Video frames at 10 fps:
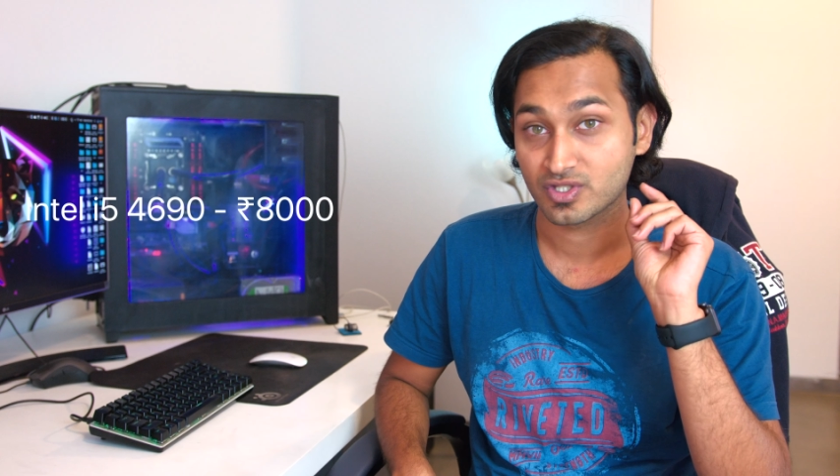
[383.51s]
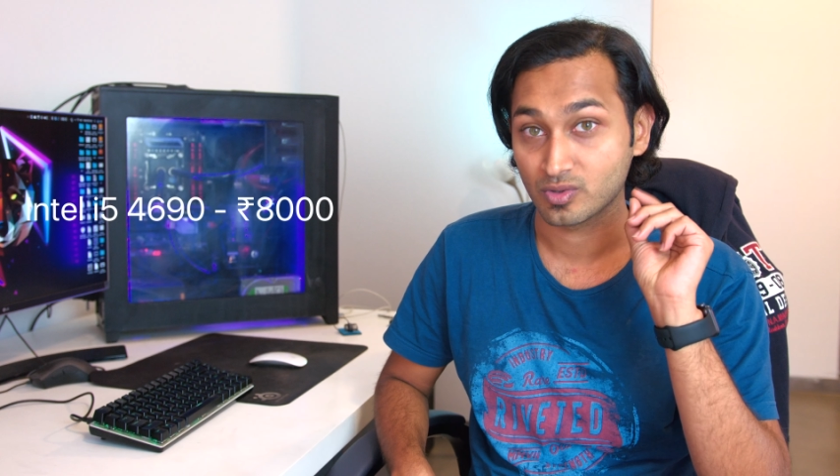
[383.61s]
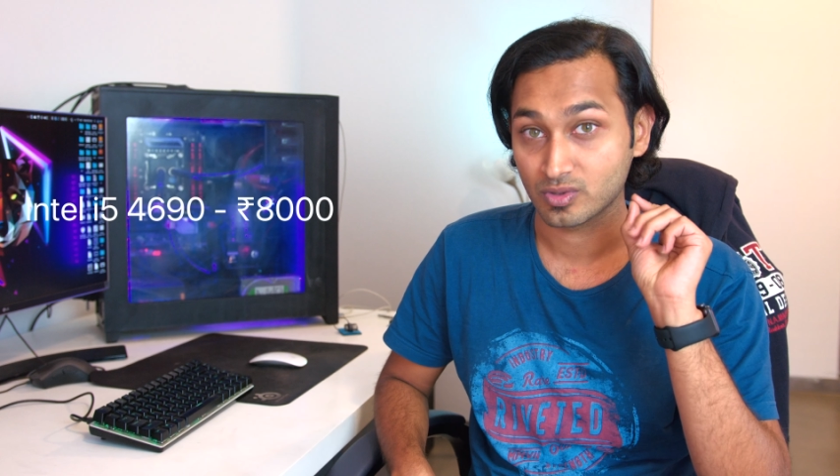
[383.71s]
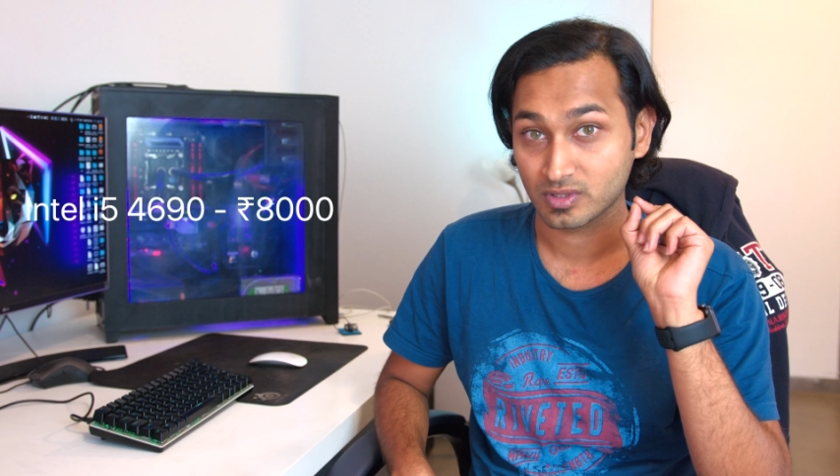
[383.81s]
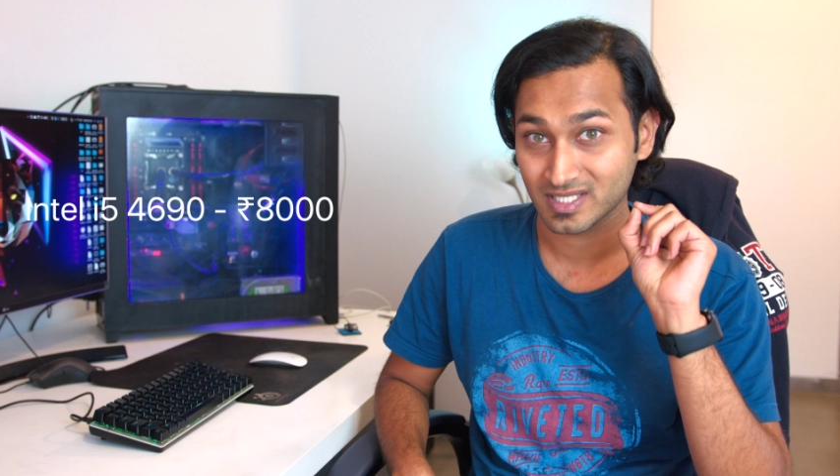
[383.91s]

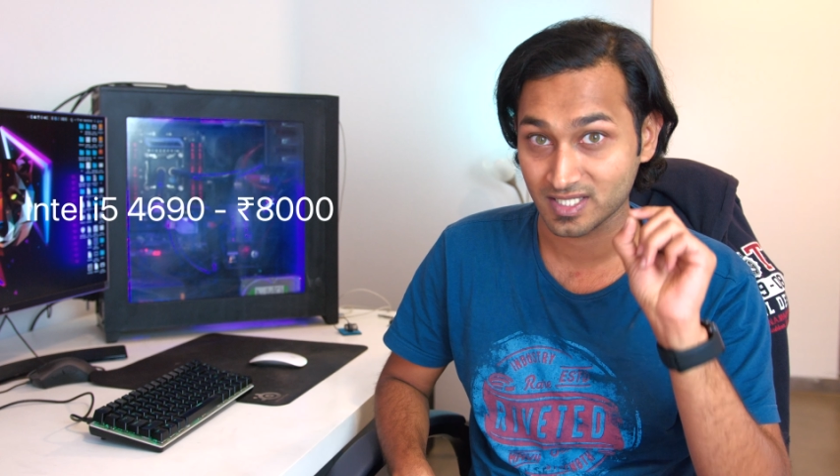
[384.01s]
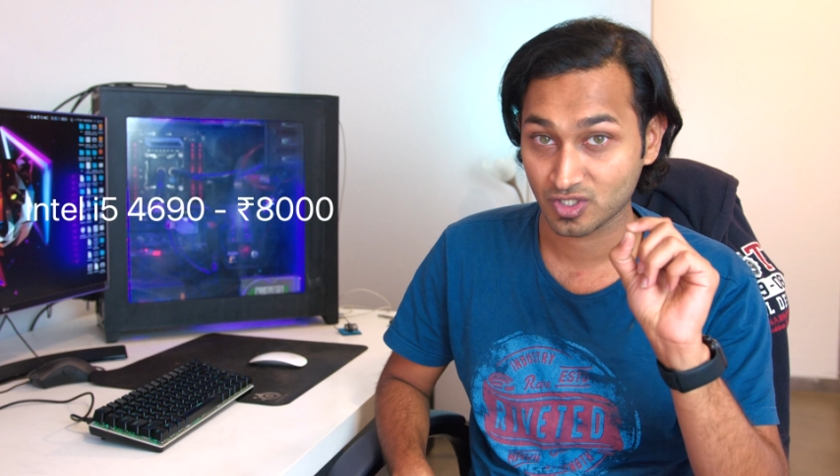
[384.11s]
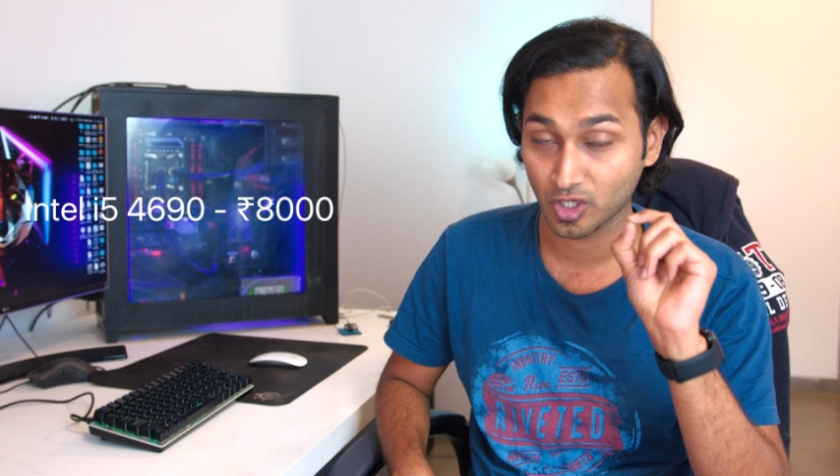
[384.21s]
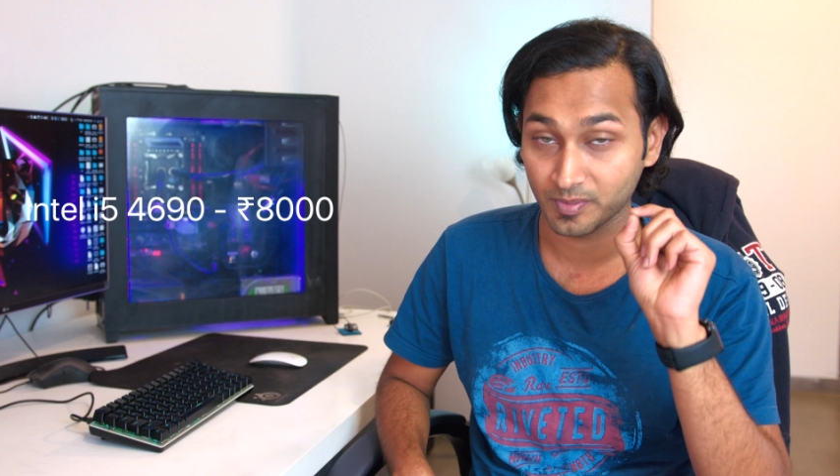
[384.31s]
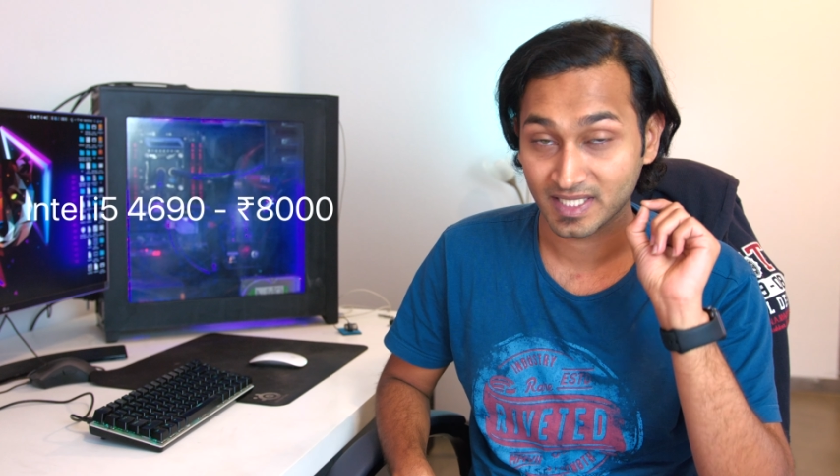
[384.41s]
so this is
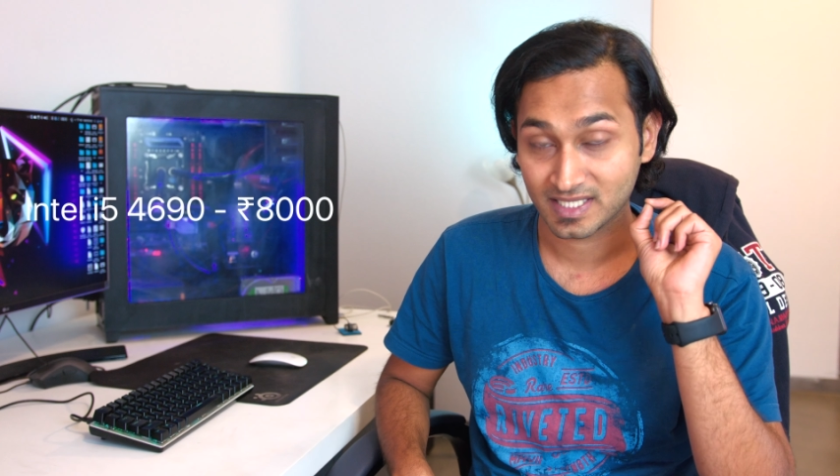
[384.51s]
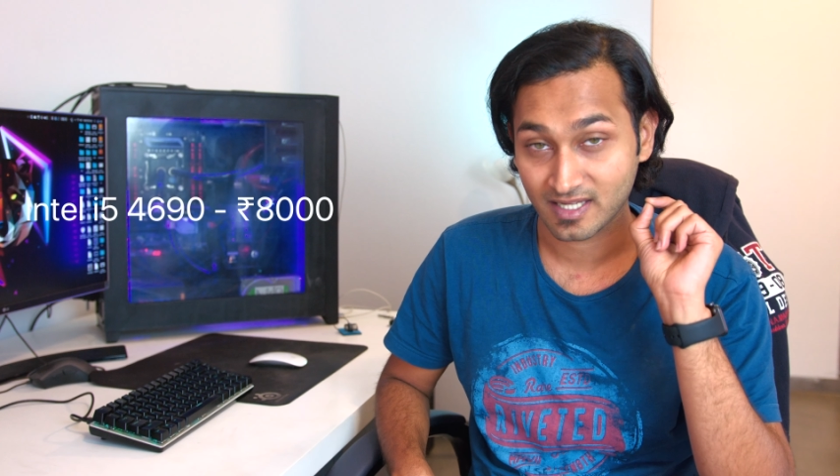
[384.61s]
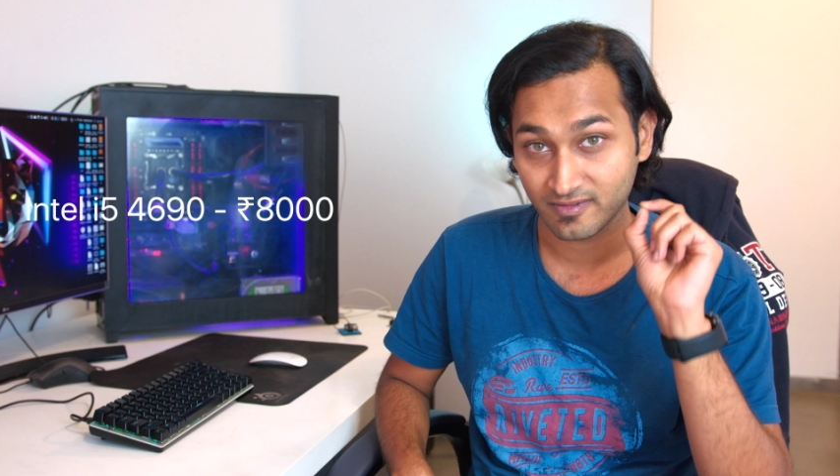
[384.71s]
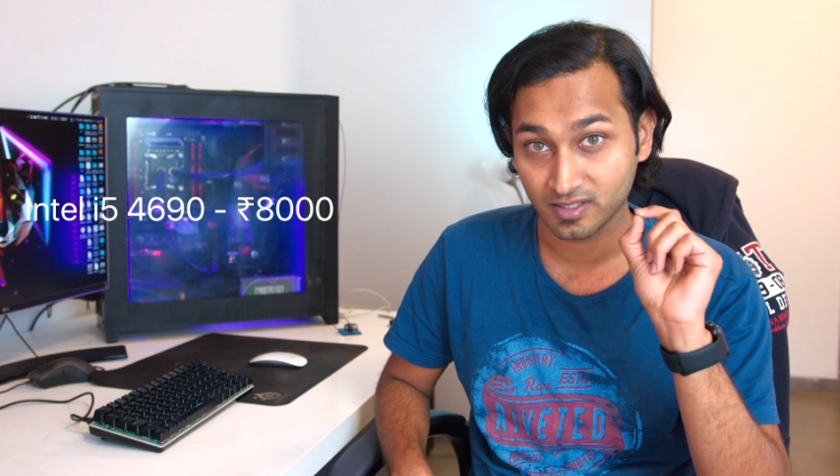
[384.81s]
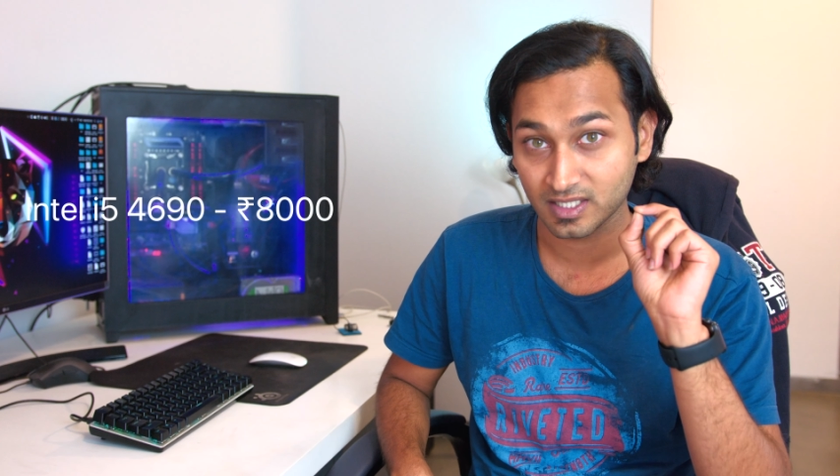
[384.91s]
going to be
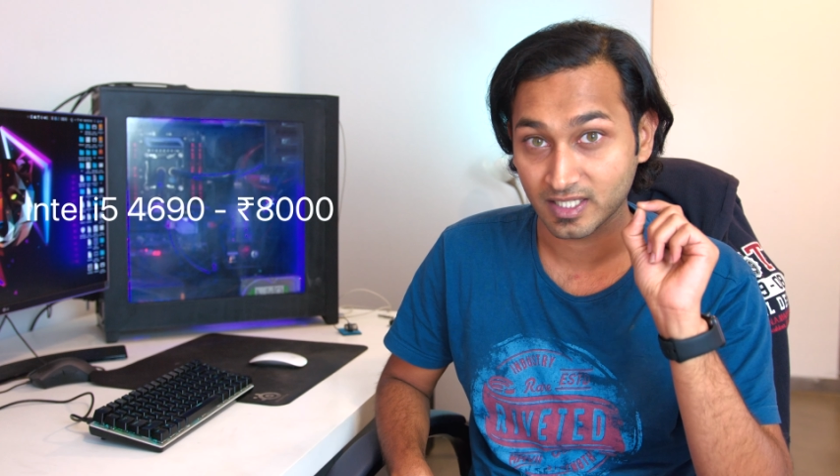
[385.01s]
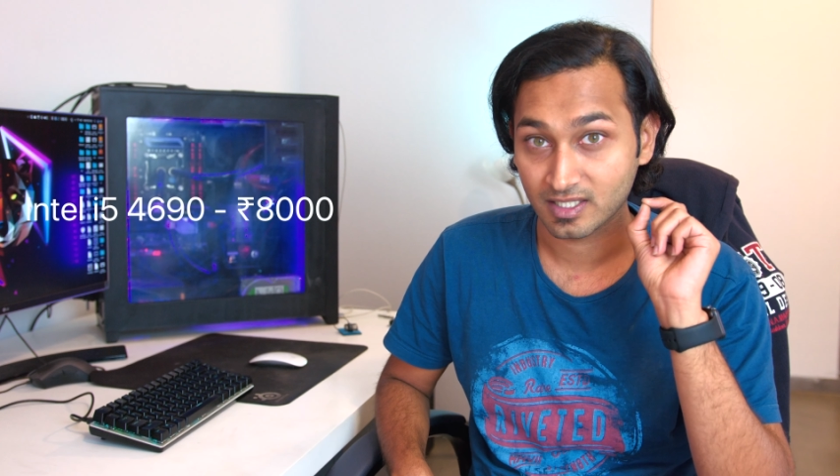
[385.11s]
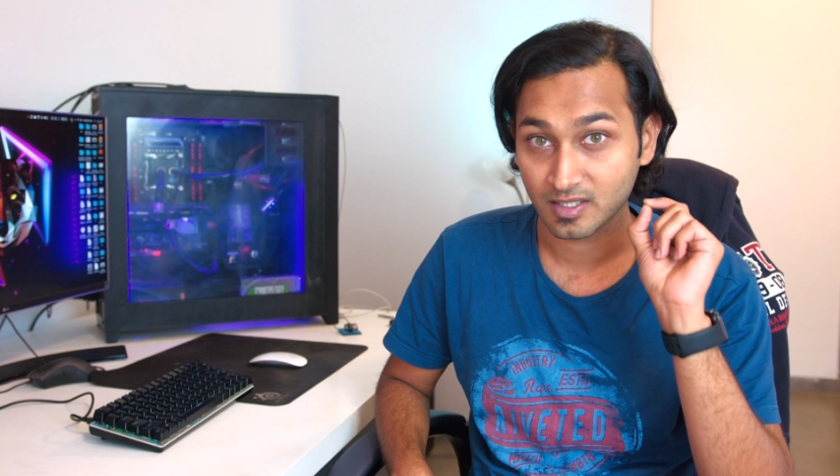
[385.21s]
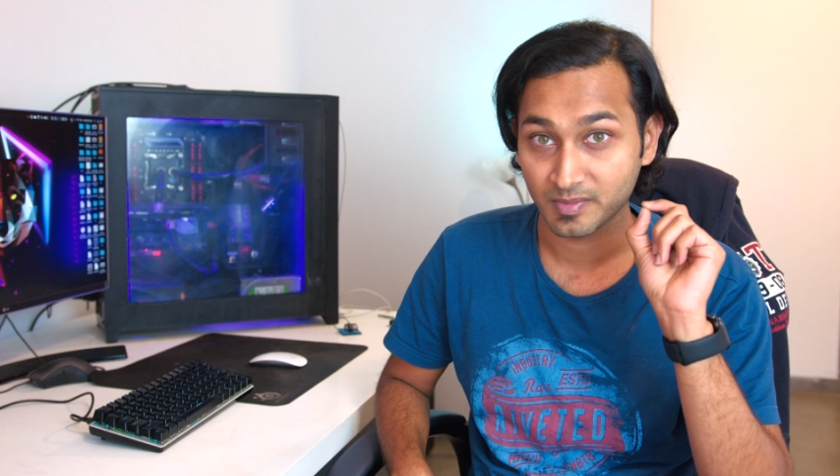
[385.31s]
definitely a little